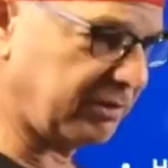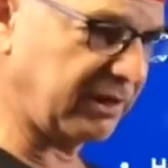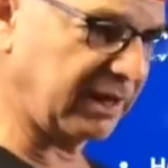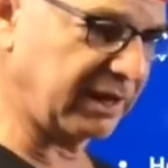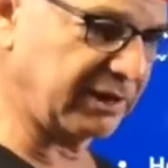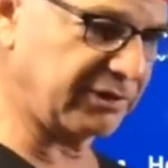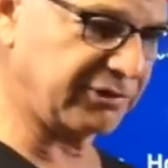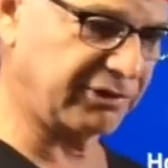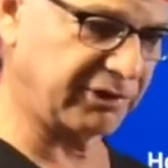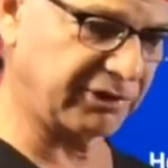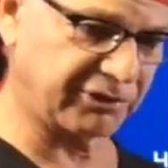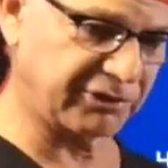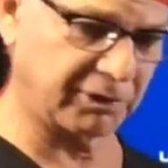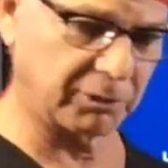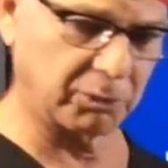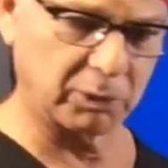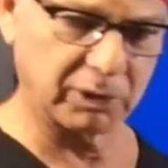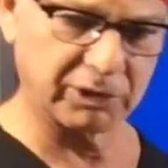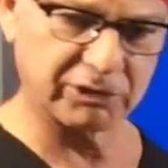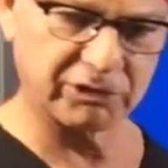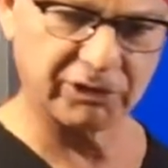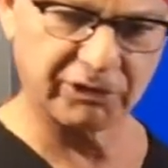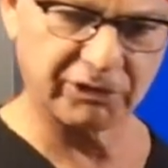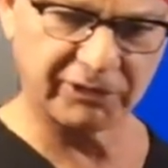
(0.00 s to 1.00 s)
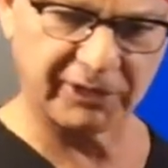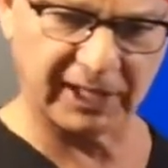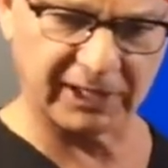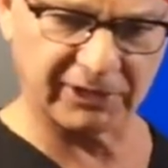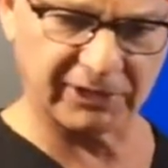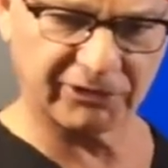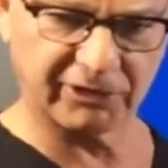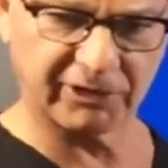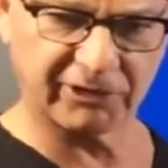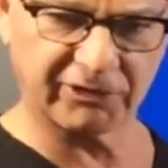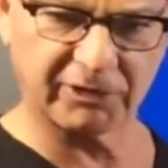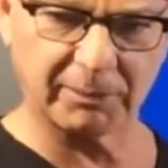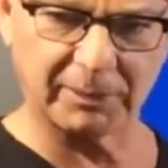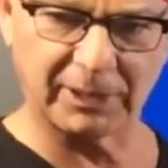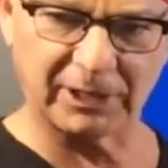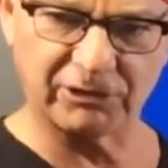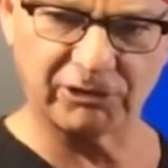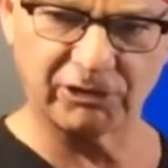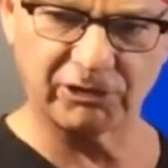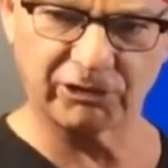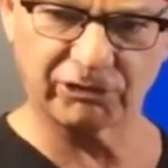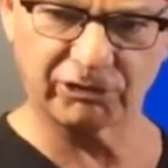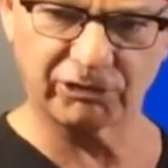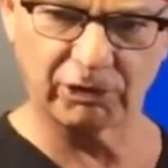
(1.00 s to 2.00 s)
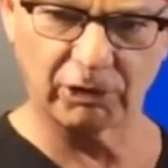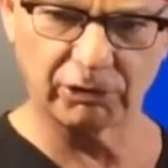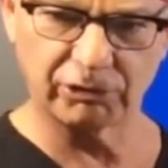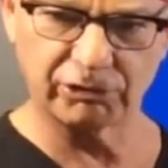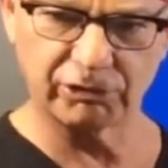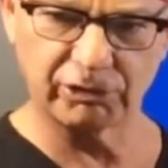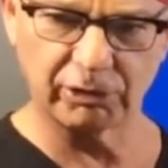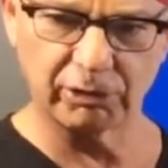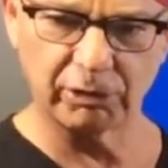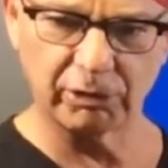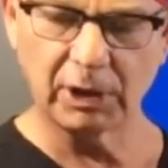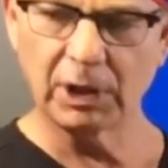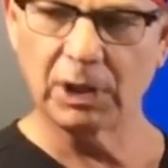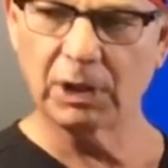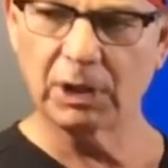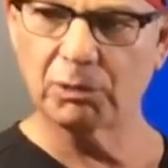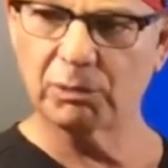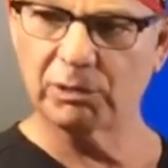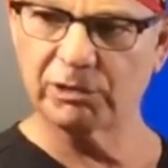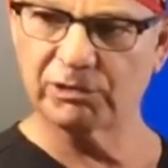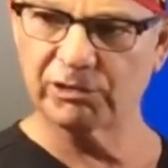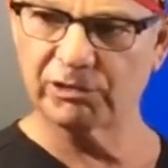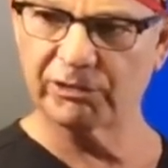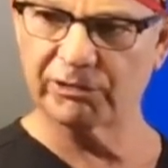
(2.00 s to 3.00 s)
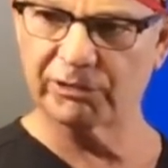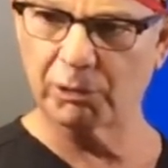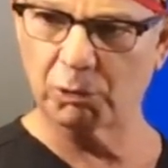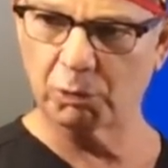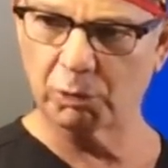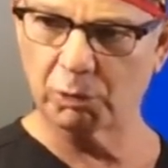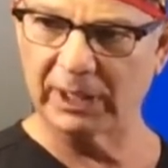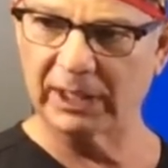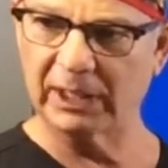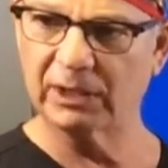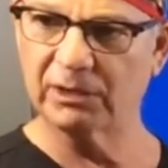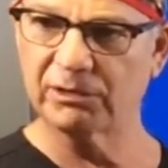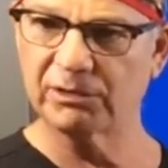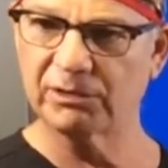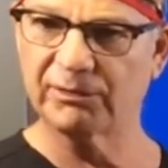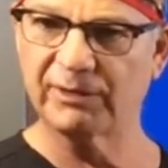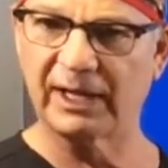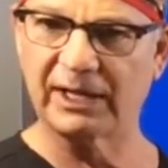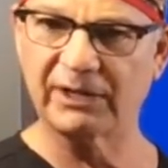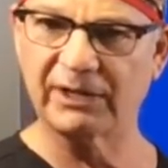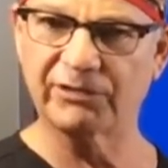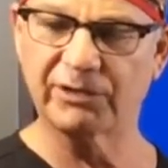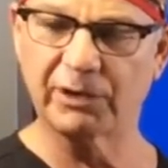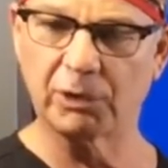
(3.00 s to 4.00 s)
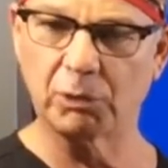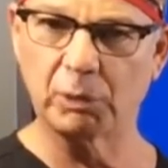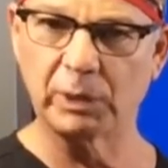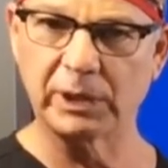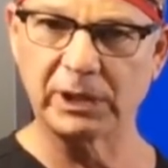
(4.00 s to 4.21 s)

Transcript: And we not only coated the big screw-like pins, we also coated the wires.